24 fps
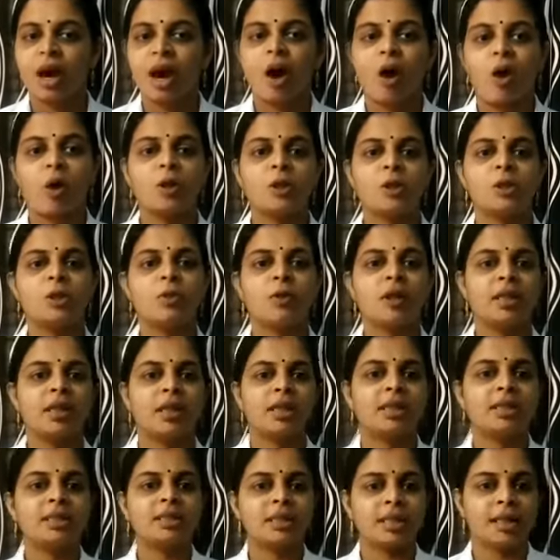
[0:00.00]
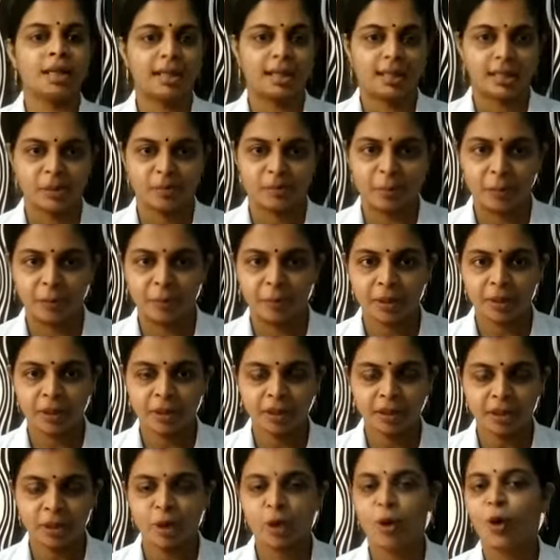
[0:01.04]
Also attached a test
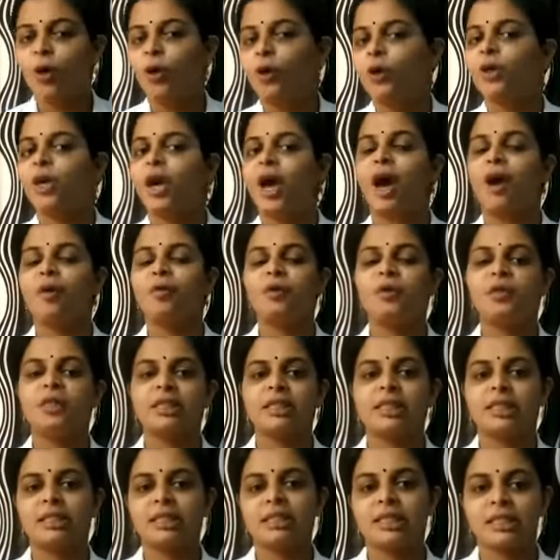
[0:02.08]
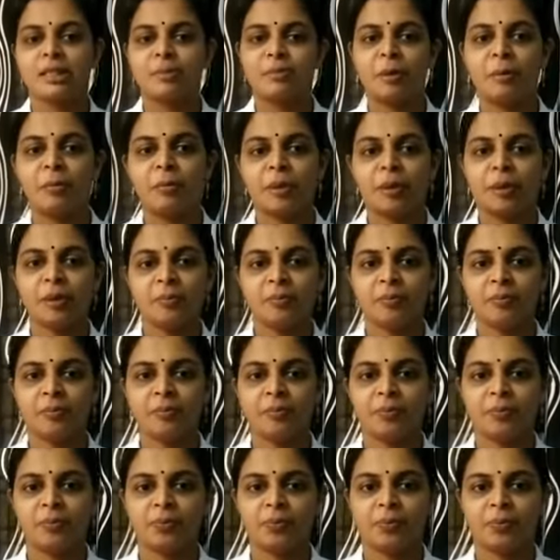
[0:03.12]
paper or you have to attend the test paper.
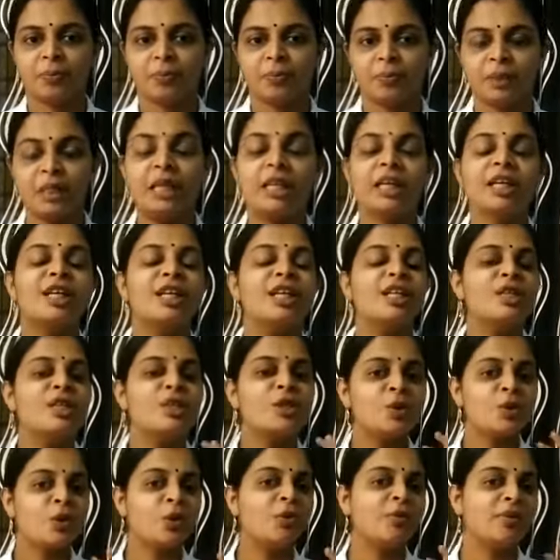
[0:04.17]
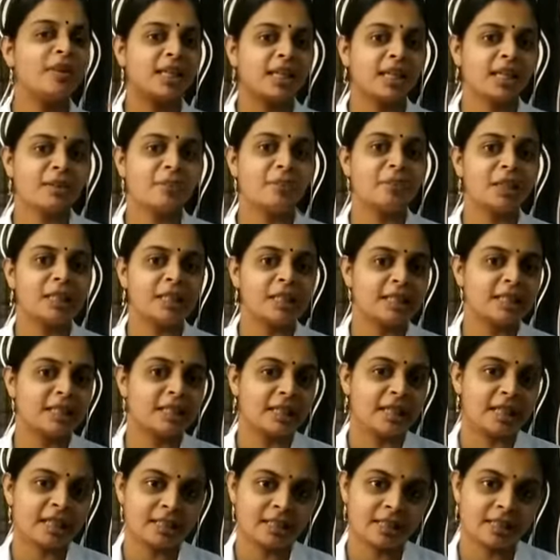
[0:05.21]
So we can meet in the
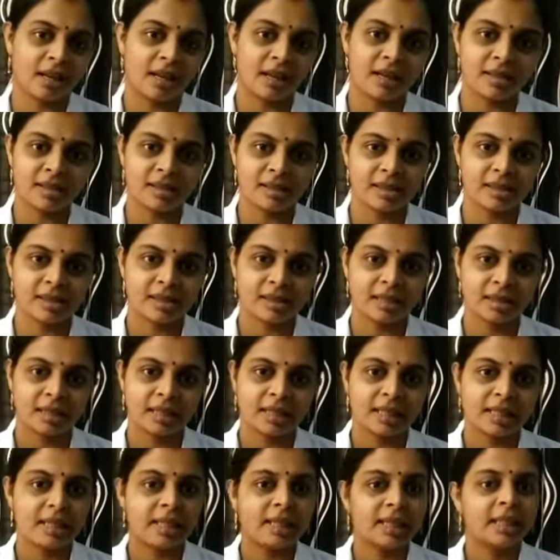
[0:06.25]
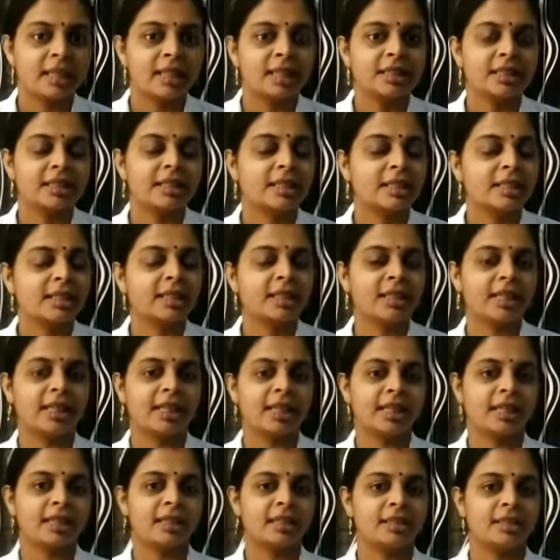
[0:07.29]
next class. Children take
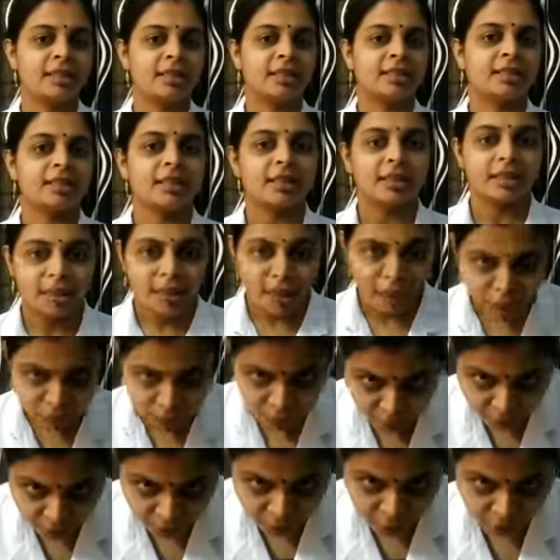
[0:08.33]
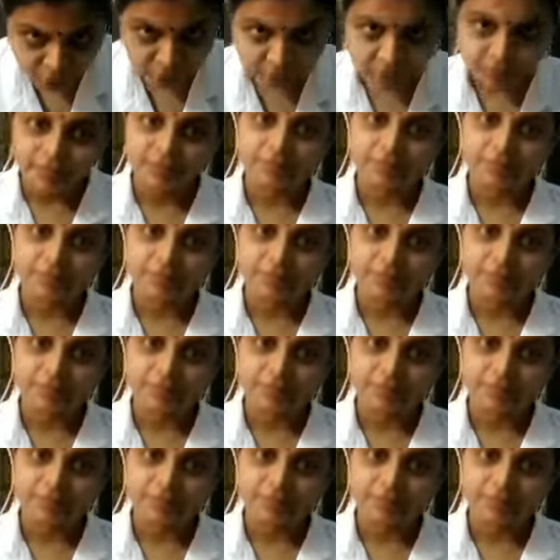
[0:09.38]
care. Thank you.